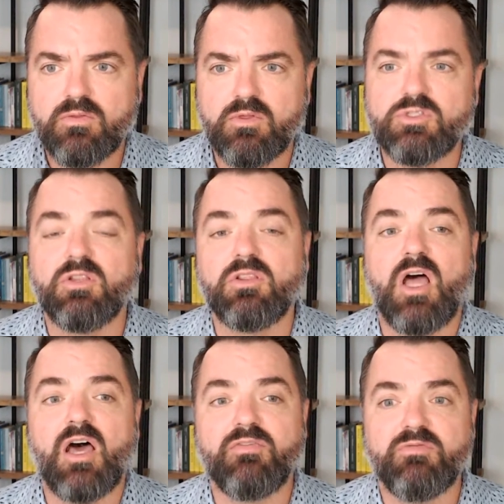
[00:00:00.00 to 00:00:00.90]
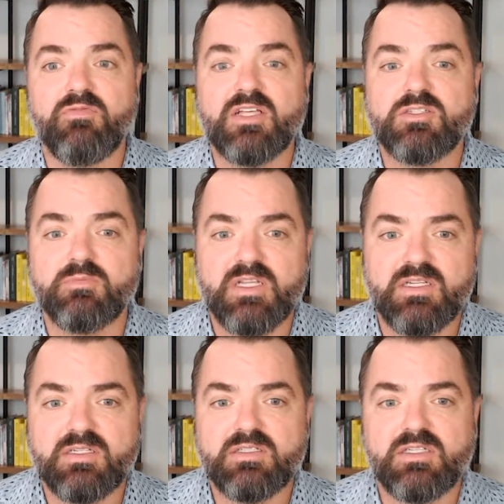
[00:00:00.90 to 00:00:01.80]
There's a lot of investment
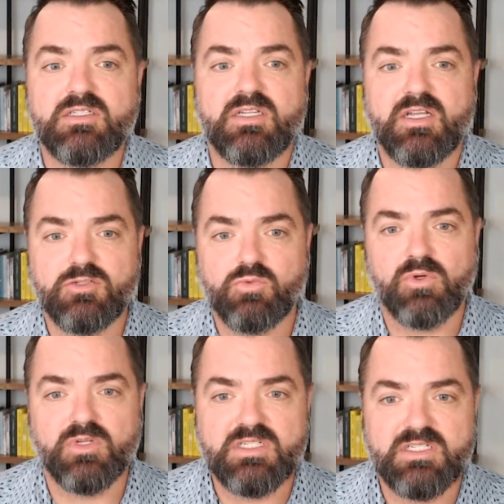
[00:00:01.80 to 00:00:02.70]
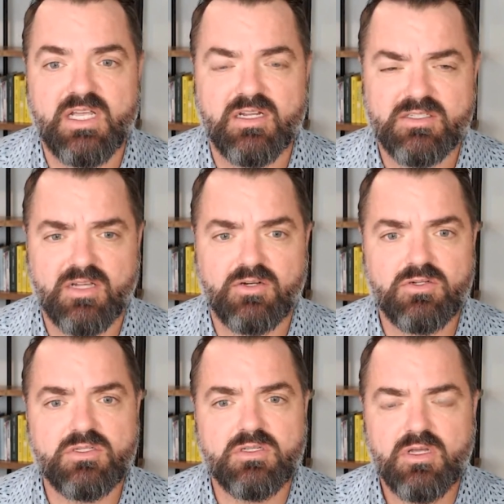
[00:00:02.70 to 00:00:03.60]
in today's world in data
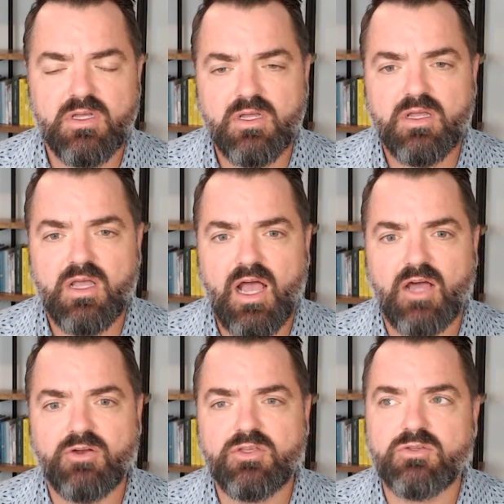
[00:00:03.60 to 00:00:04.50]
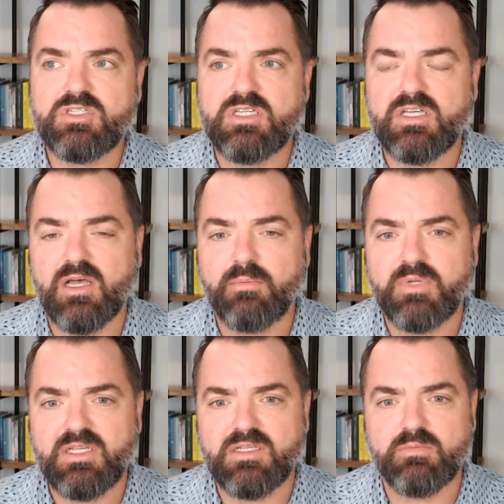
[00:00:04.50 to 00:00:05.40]
centers. How do you see
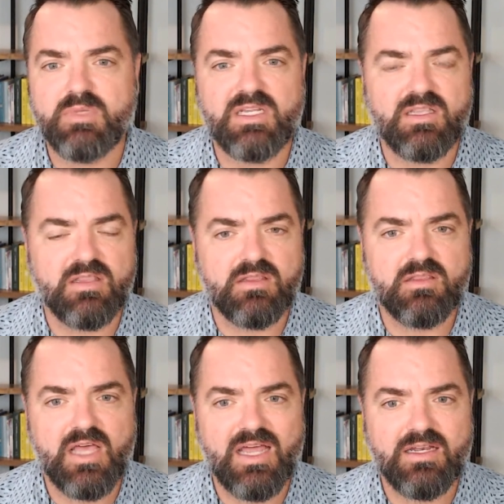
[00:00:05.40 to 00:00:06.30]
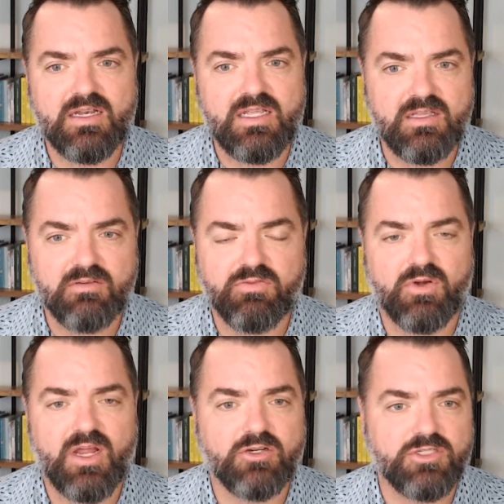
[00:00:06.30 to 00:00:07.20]
companies meeting that need for
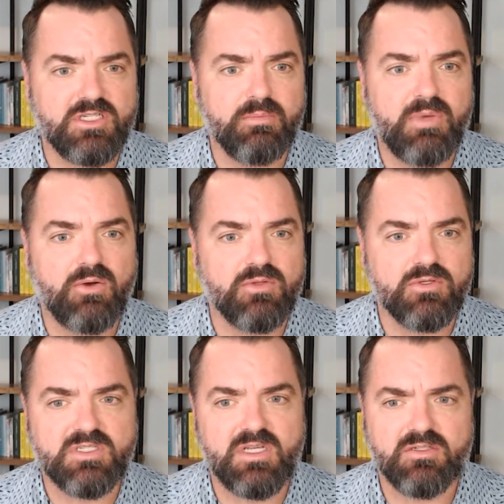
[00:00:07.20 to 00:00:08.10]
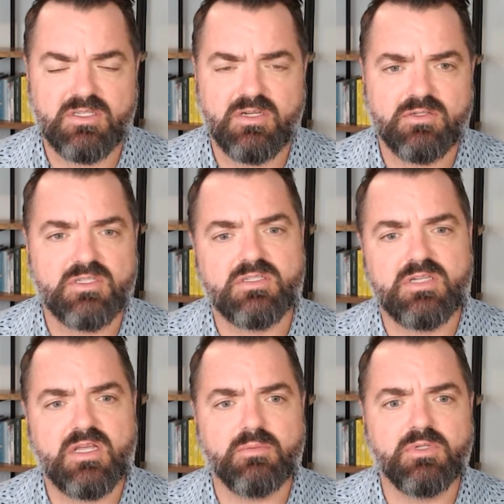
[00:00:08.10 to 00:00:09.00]
energy to power those data centers
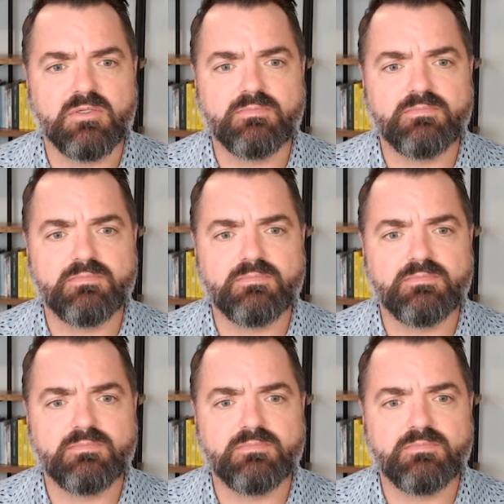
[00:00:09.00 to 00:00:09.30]
sustainably?